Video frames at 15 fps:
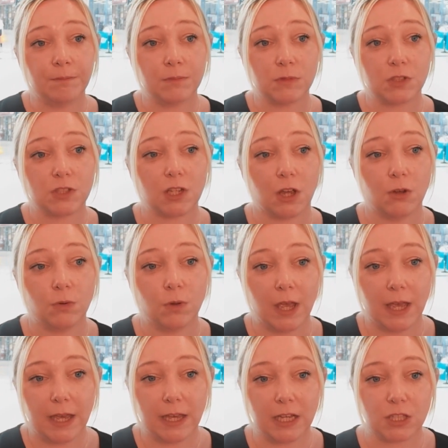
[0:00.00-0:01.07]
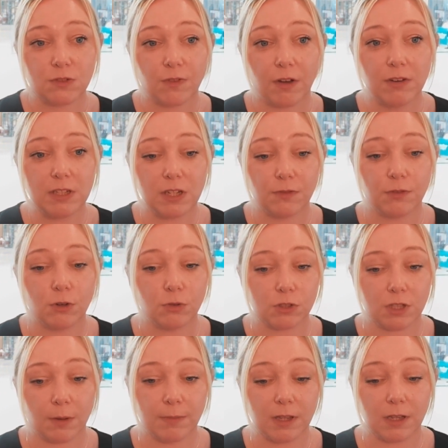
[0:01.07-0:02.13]
So it's very
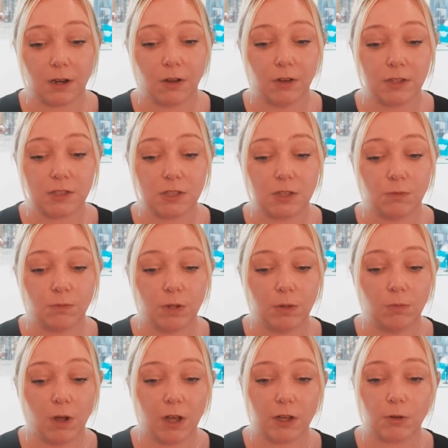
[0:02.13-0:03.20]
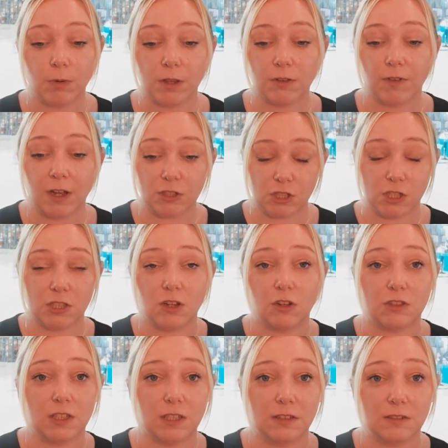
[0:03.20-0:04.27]
difficult. Some of the clients that we work with have actually
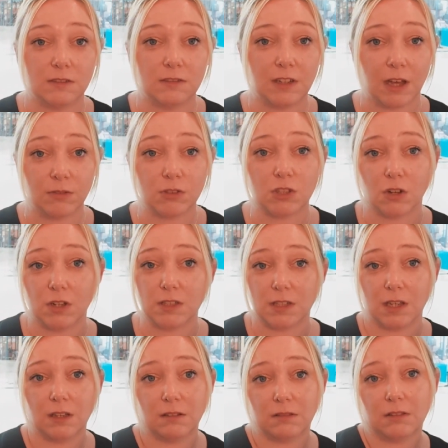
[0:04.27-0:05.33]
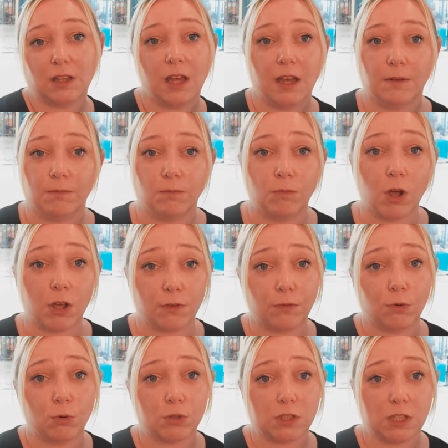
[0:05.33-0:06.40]
started downsizing their
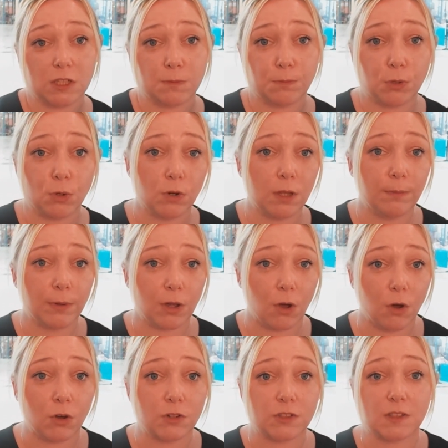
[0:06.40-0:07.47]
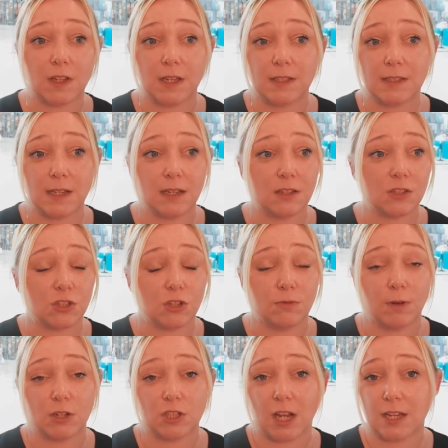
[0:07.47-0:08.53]
workforces purely because they see it as
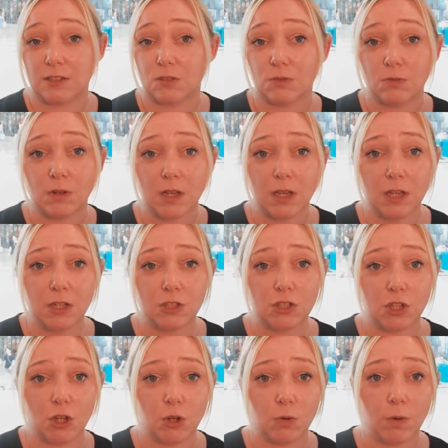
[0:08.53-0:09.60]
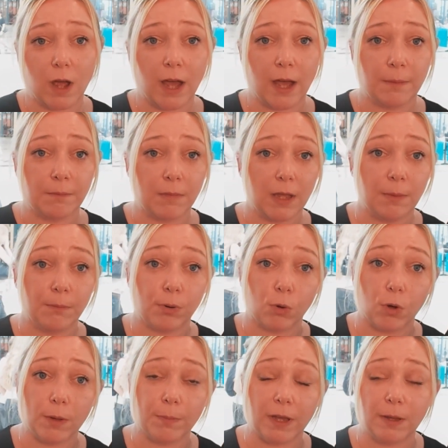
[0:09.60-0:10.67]
too much hassle to
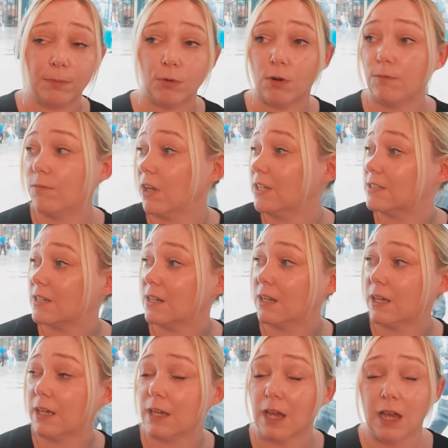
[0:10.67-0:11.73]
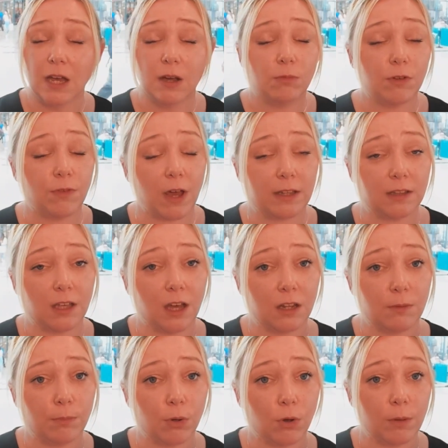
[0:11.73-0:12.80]
employ people, and recently we've had the
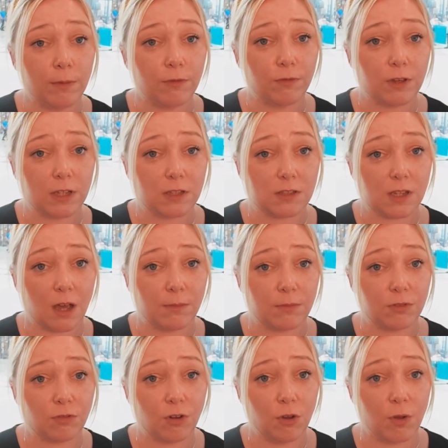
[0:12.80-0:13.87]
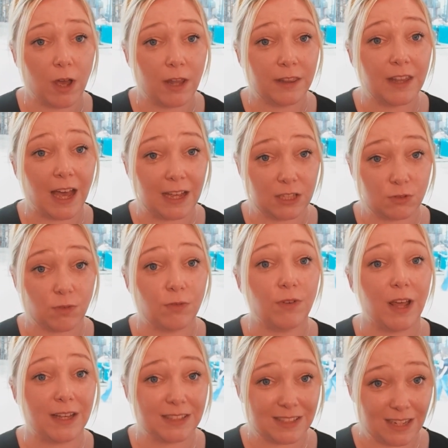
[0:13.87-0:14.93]
unemployment figures come through, and that is
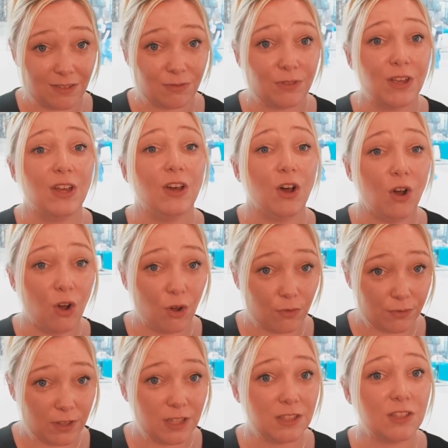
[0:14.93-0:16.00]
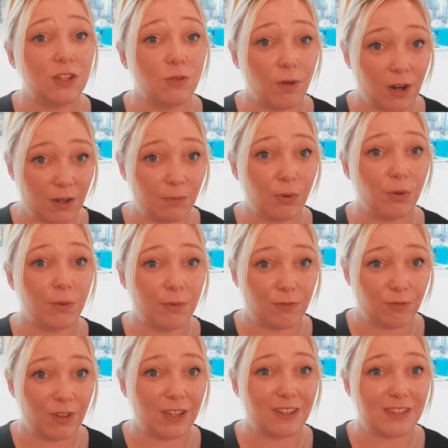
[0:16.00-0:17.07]
reflective of these new
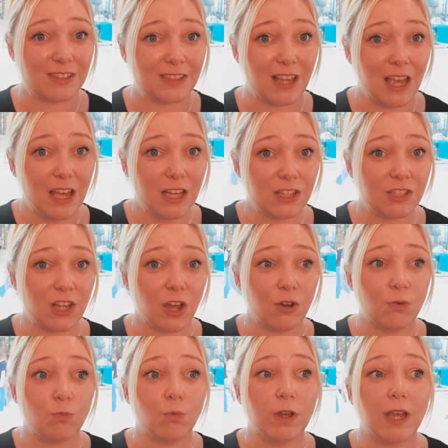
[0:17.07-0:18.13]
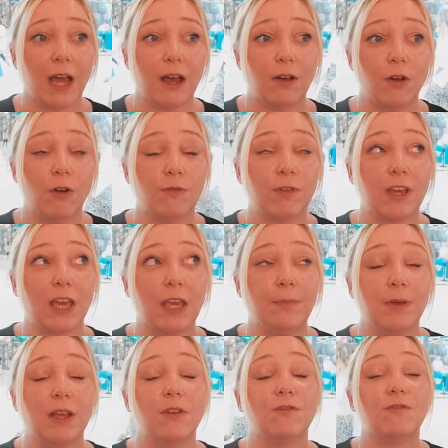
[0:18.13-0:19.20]
unemployment figures. So we have
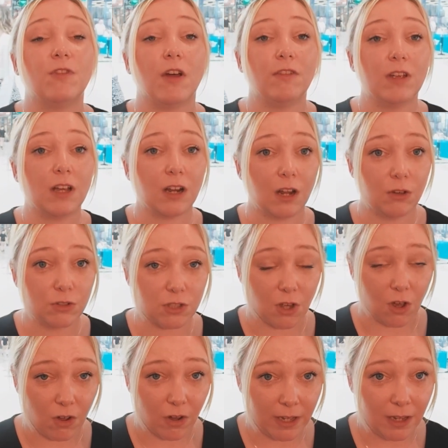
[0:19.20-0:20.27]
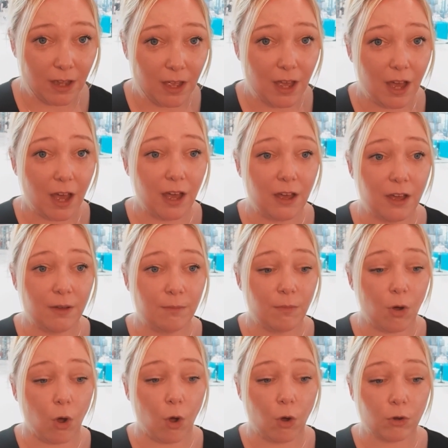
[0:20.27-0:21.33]
keeping a very close eye
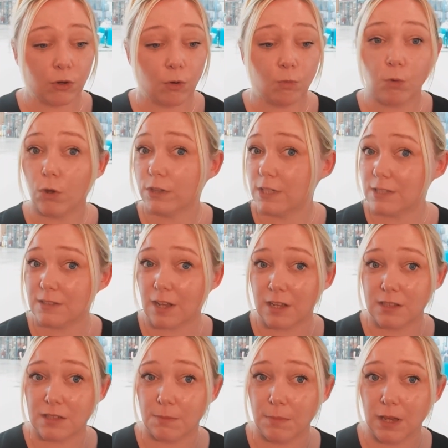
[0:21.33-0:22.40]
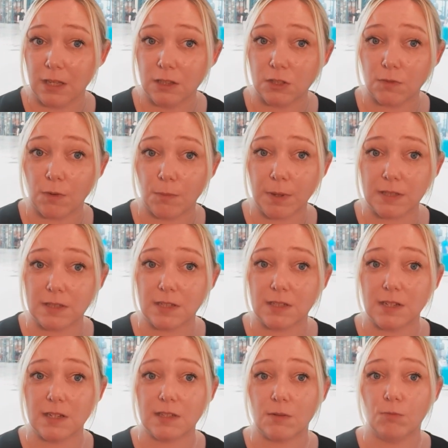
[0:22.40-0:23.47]
on what this data means for
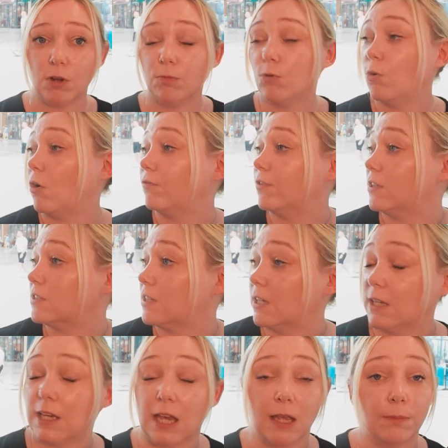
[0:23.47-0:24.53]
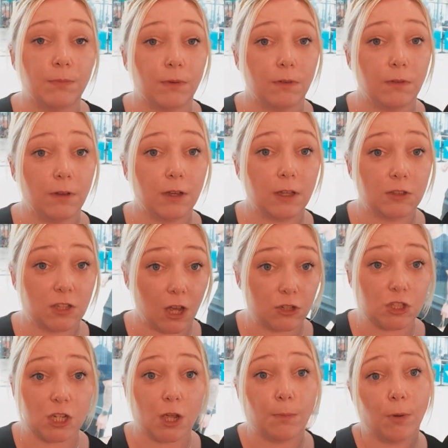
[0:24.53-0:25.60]
businesses, and we will obviously keep
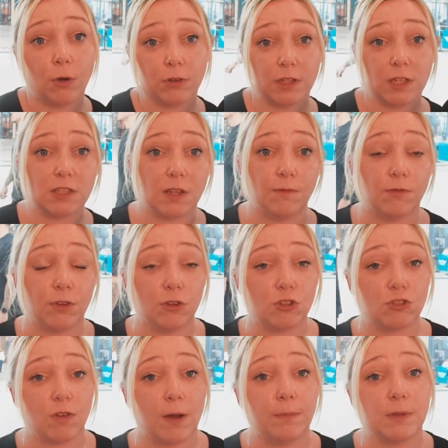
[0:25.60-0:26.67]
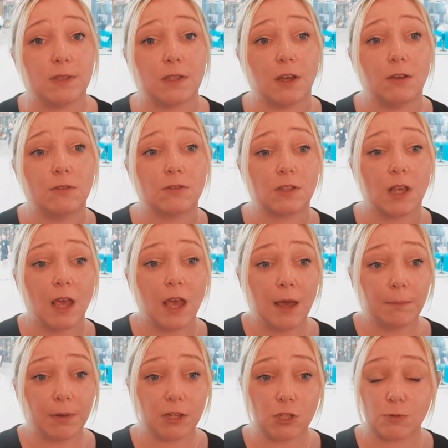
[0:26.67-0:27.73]
touching upon this in future episodes
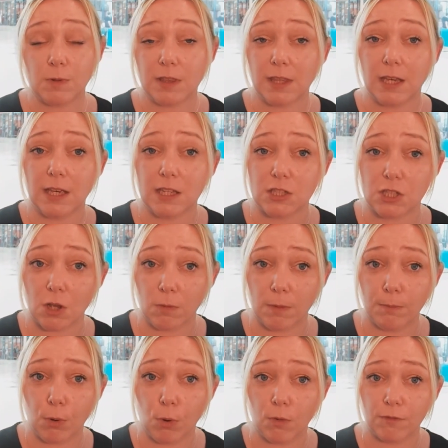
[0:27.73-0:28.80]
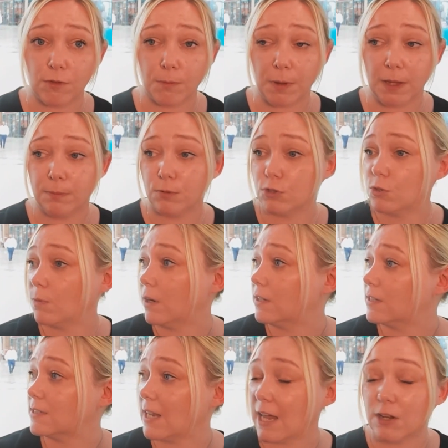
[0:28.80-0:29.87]
because we think it's so important for people to
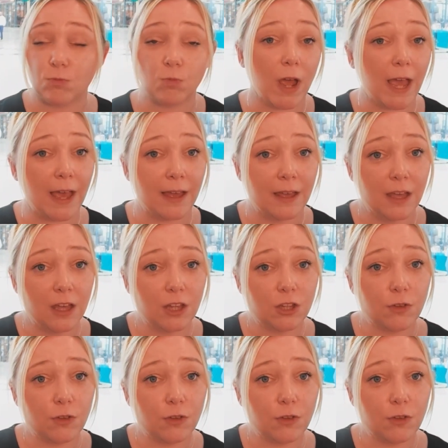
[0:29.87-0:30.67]
understand where the